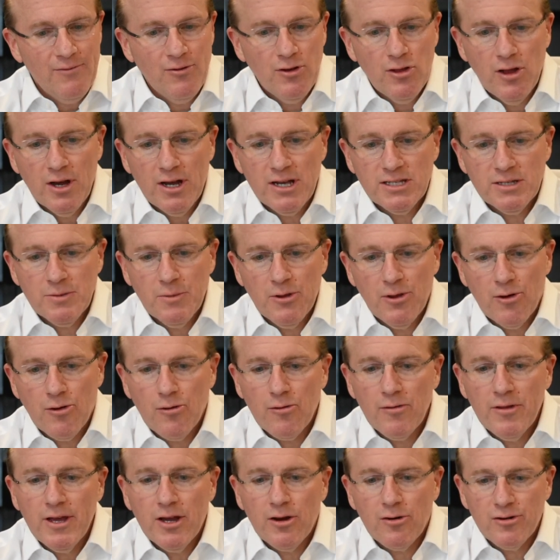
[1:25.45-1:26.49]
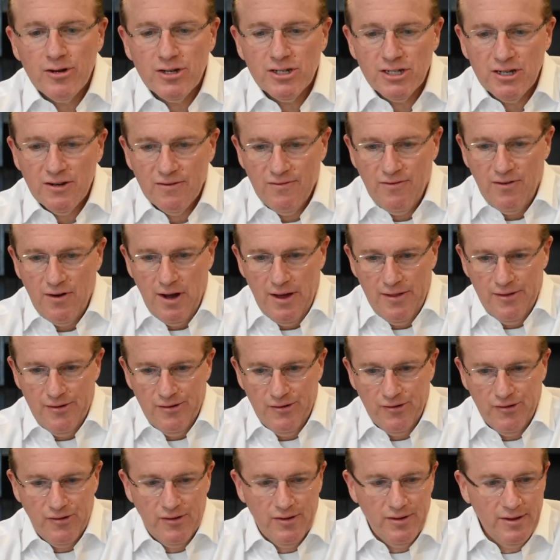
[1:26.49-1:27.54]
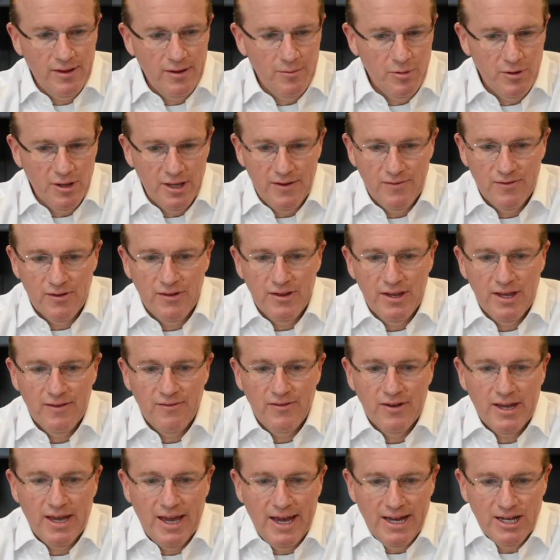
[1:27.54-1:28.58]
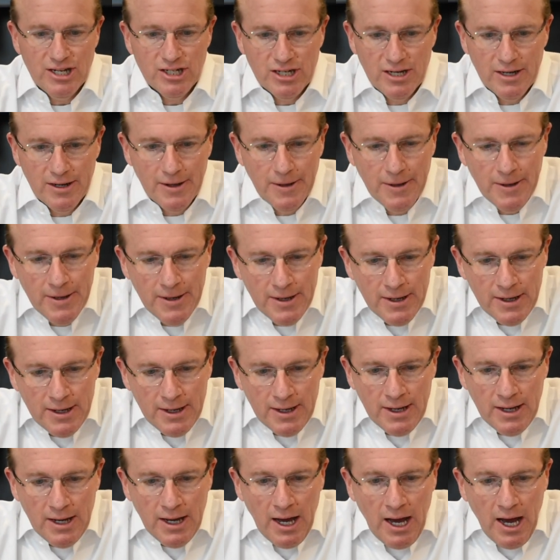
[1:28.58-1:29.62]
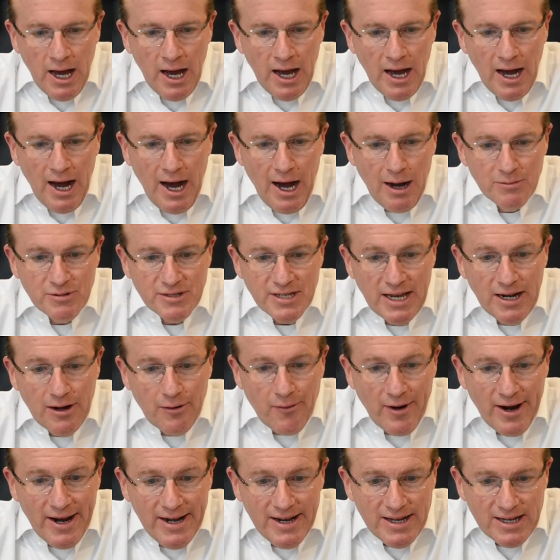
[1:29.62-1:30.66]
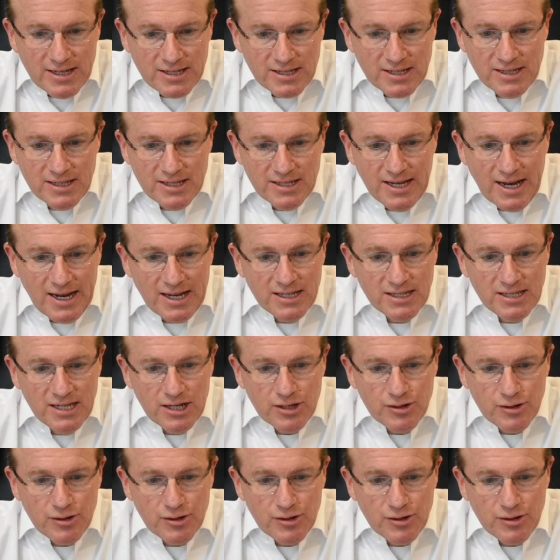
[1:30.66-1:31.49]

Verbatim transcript: If we look at some of the early Christian fathers that believed in deification, um, St. Irenaeus in second